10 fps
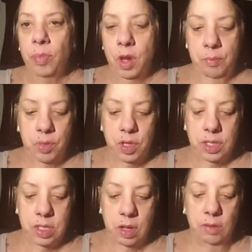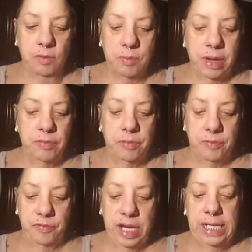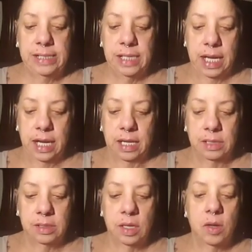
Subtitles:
I'll put this all over my face as